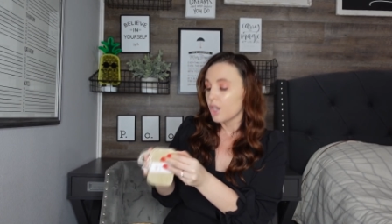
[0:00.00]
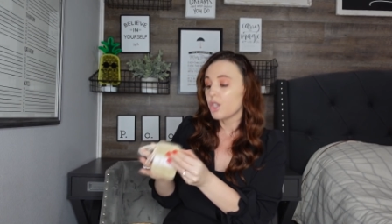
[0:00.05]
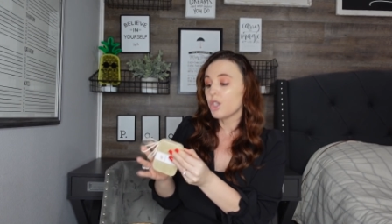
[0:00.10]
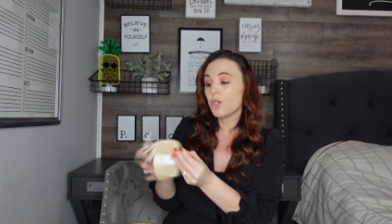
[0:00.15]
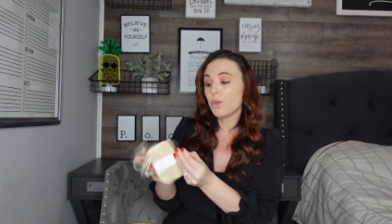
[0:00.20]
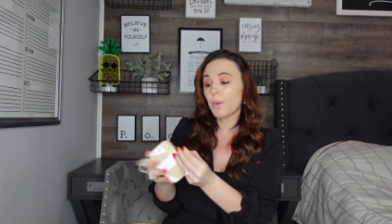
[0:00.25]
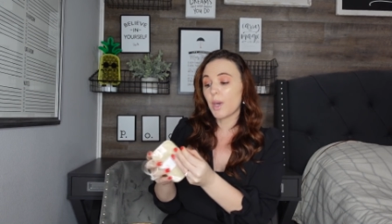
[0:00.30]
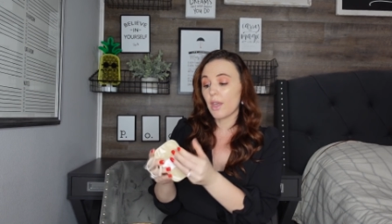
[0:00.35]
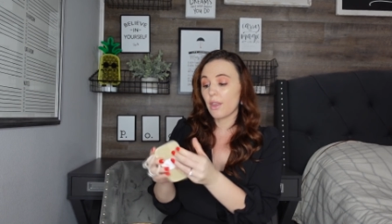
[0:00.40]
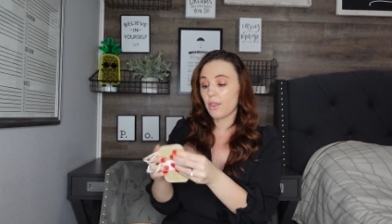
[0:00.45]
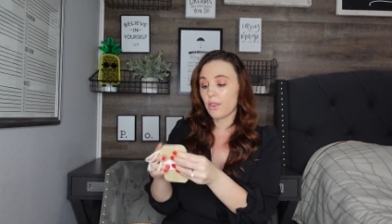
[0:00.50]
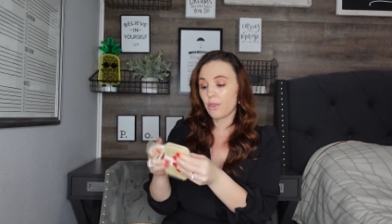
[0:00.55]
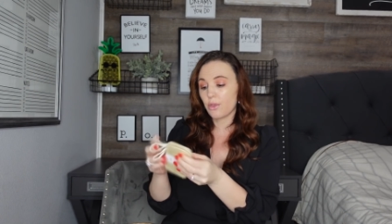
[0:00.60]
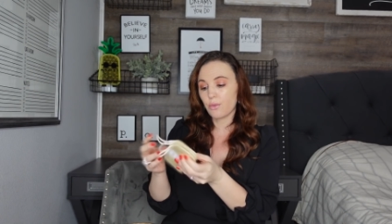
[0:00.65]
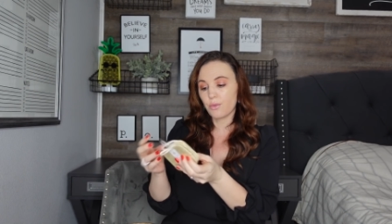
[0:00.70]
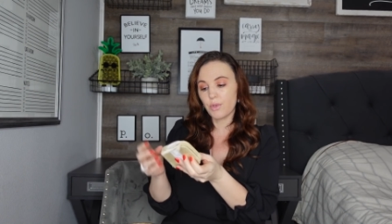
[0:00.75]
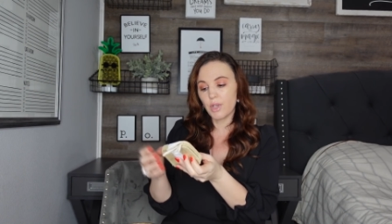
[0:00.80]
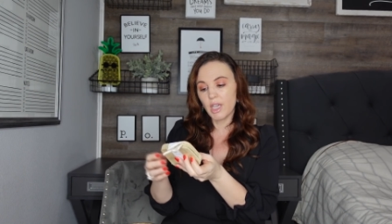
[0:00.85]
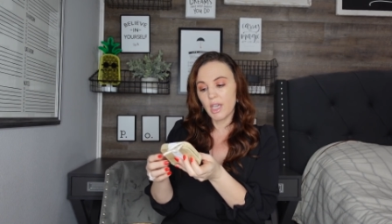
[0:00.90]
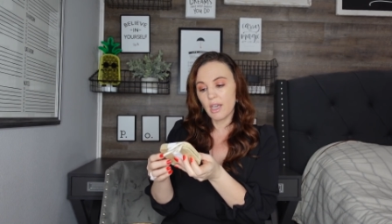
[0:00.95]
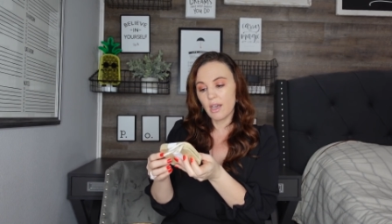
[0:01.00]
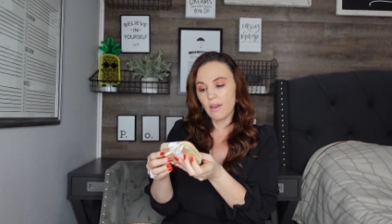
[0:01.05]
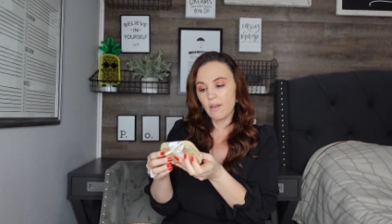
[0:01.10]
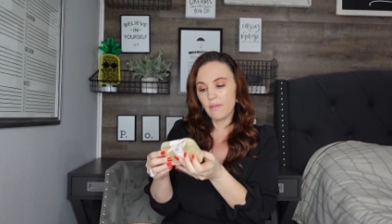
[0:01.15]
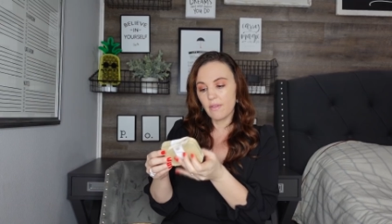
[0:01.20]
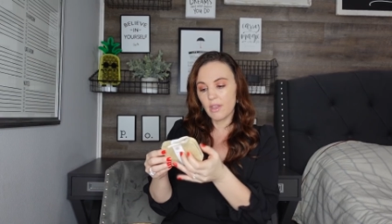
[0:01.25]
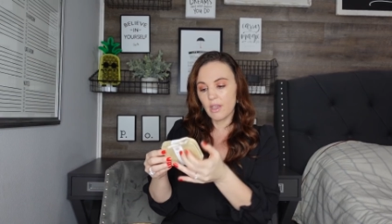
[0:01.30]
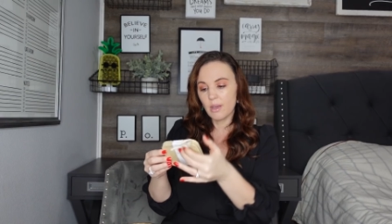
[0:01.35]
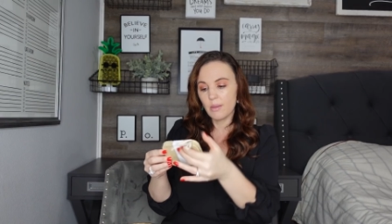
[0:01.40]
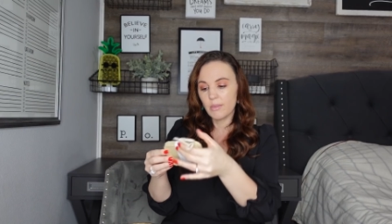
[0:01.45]
You get 3
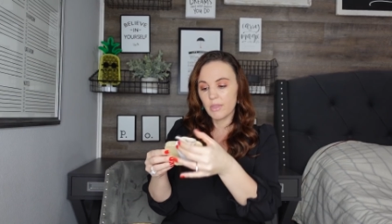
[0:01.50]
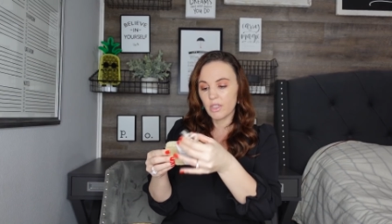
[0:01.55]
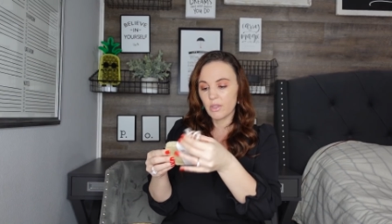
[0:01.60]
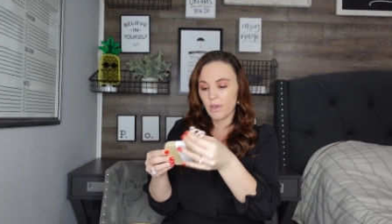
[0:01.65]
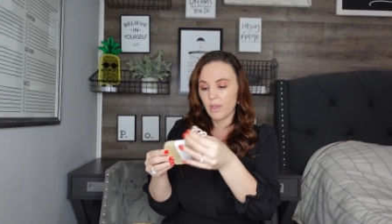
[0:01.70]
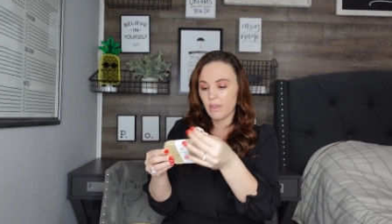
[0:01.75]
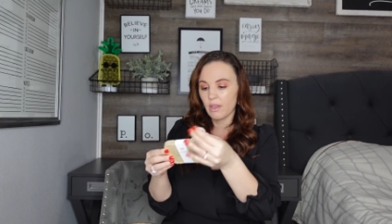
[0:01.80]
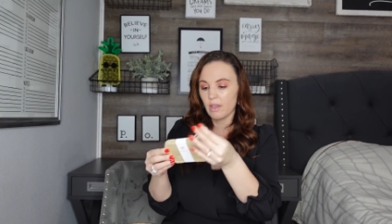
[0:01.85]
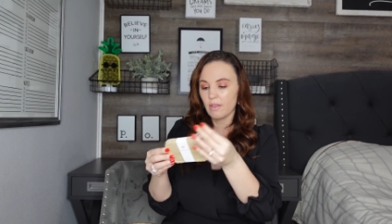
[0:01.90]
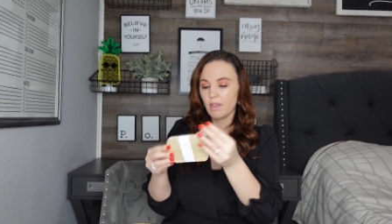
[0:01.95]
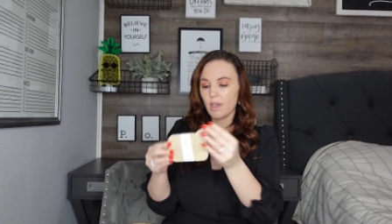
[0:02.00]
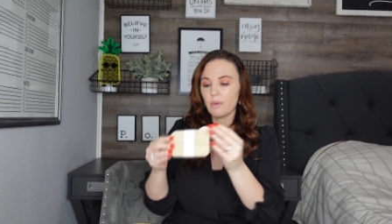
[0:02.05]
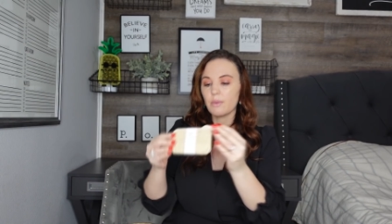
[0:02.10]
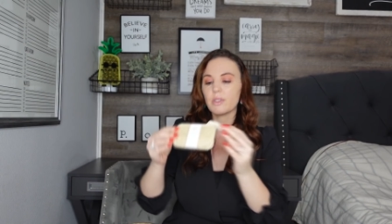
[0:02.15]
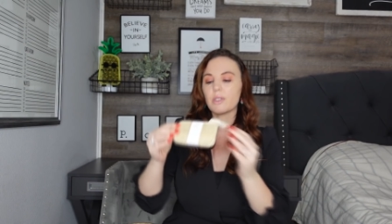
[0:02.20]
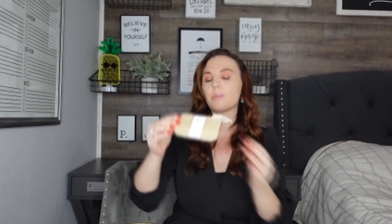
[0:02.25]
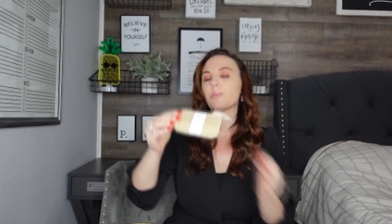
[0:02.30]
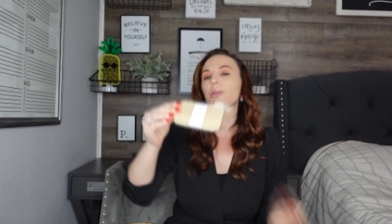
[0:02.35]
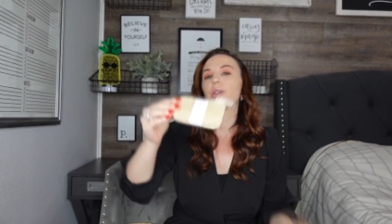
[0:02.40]
of them, so I thought that was a